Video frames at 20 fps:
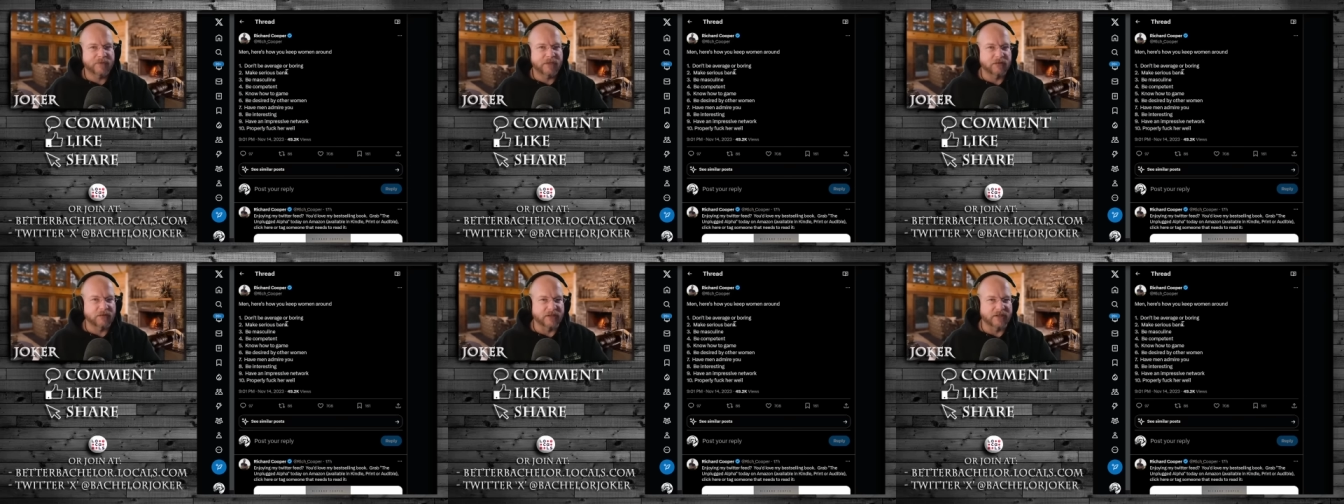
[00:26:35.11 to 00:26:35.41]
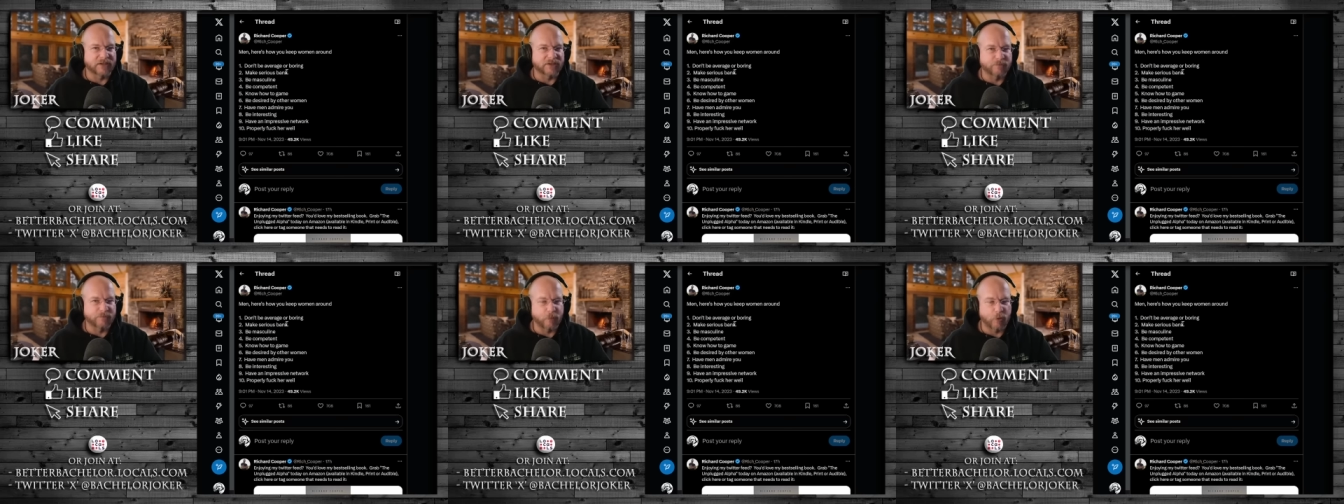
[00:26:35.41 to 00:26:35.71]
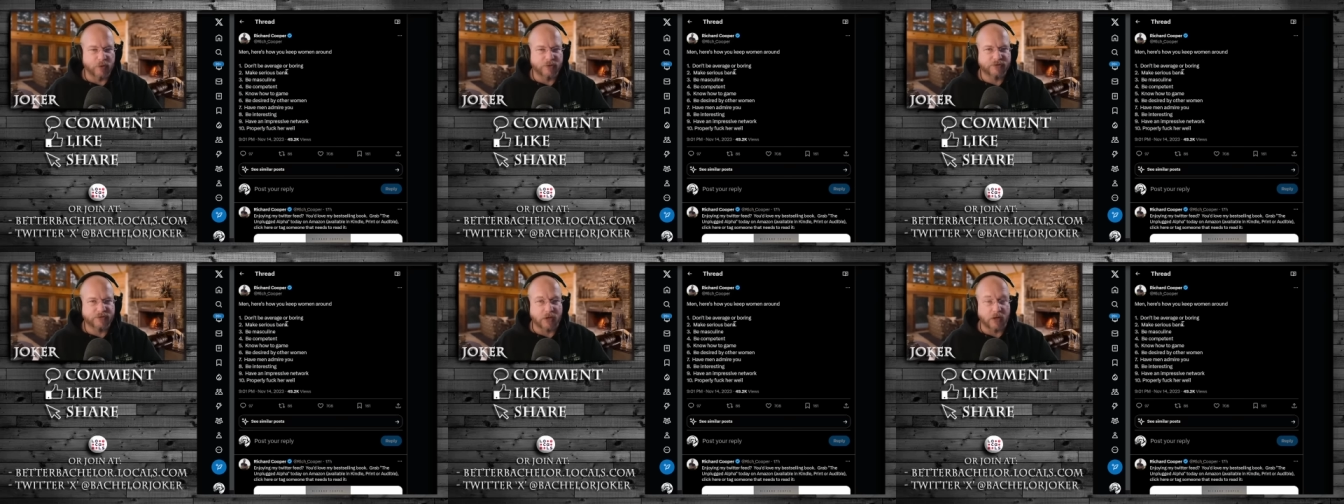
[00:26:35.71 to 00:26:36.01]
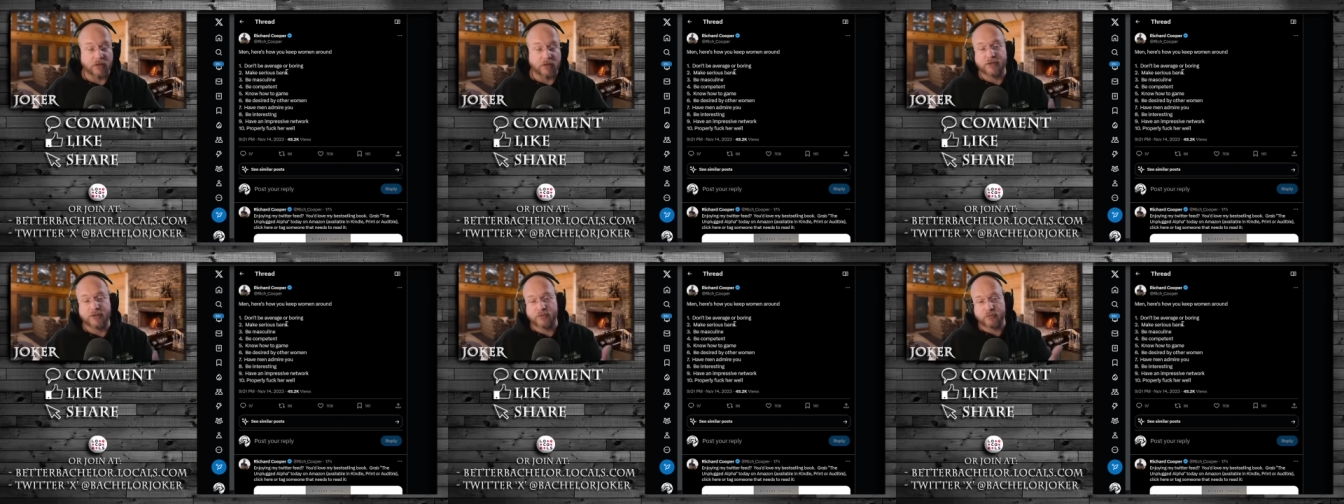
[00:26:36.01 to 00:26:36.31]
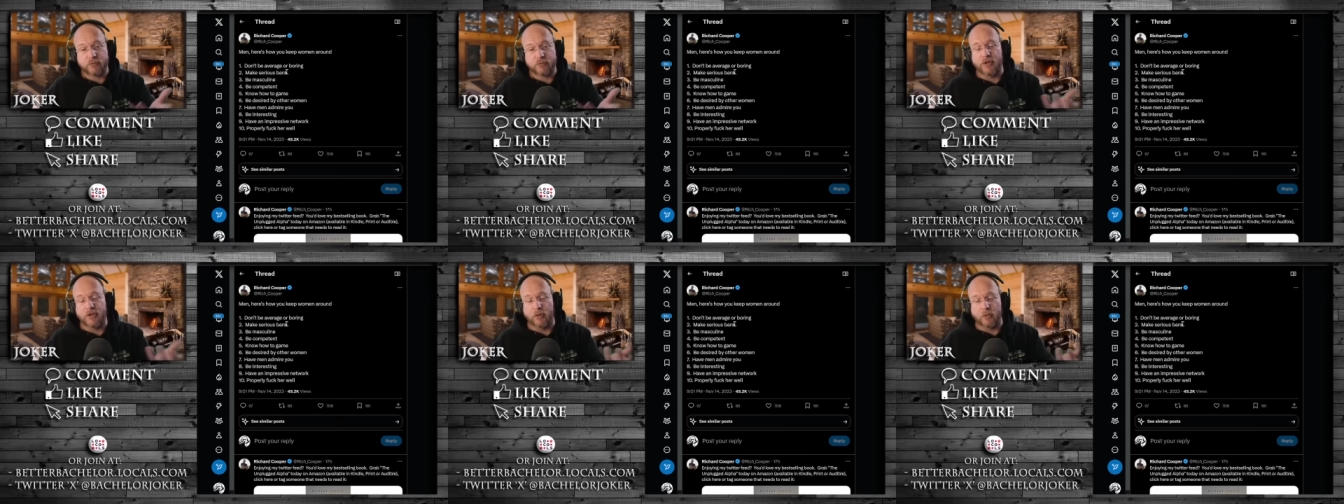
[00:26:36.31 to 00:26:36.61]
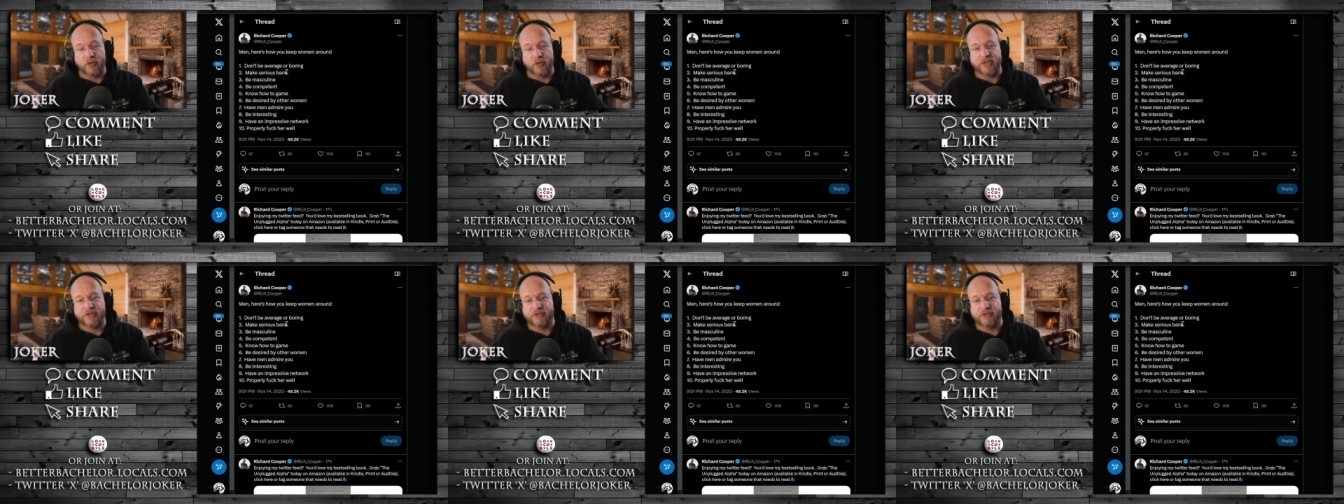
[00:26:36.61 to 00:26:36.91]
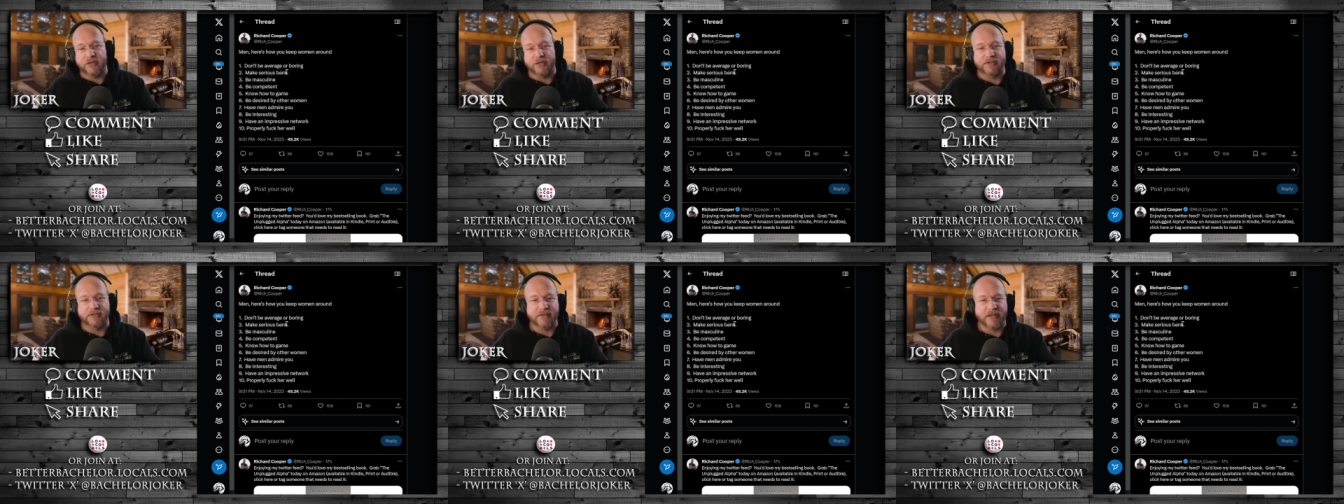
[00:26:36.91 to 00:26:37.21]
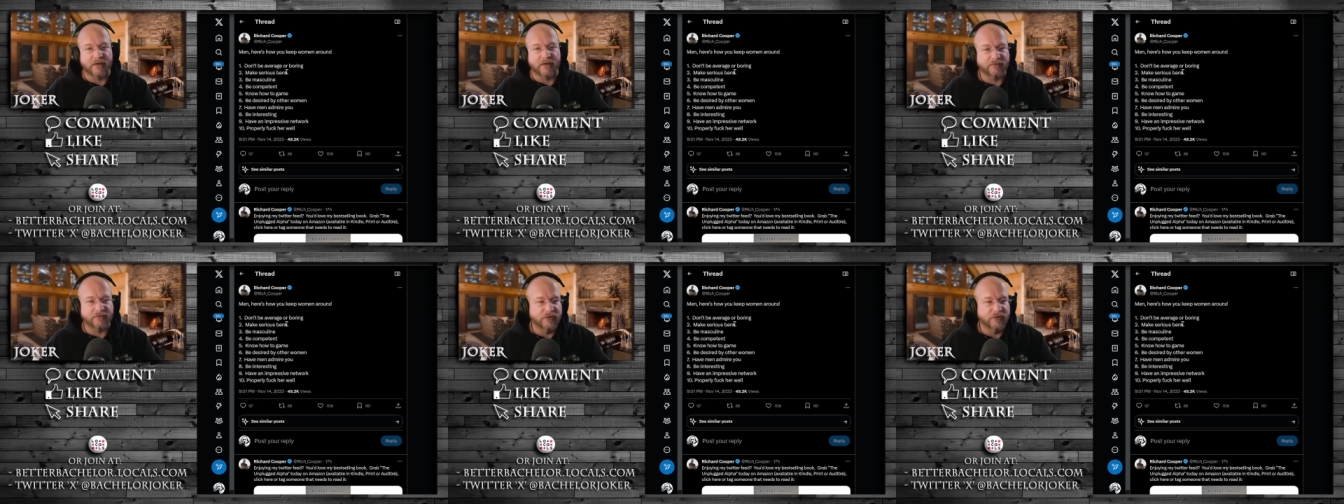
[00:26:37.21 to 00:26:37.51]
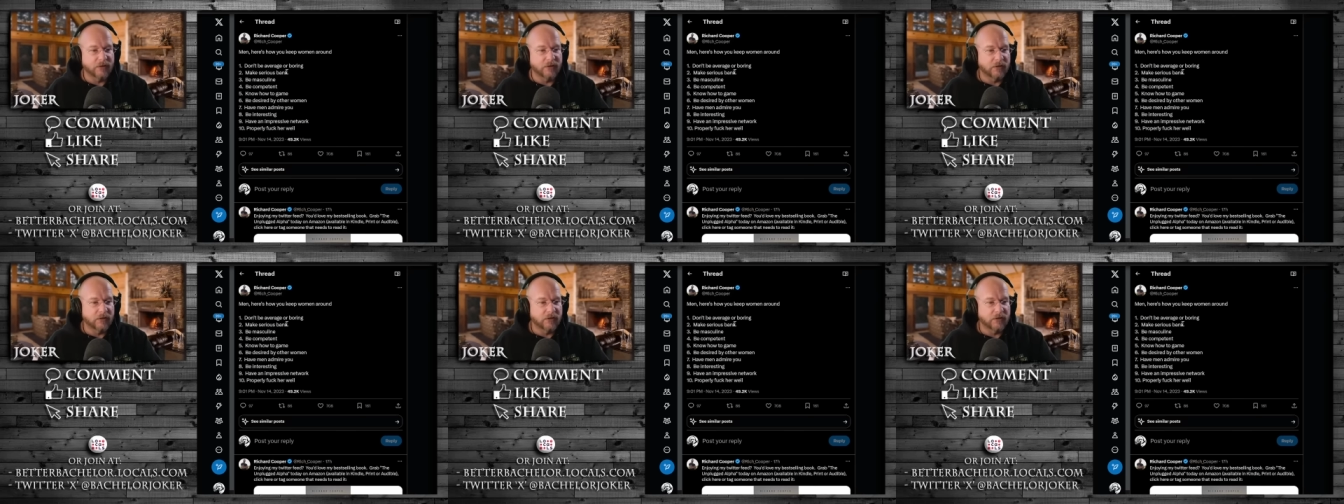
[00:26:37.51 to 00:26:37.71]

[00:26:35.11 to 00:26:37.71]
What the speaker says: like a sports car, because, you know, Rich does have,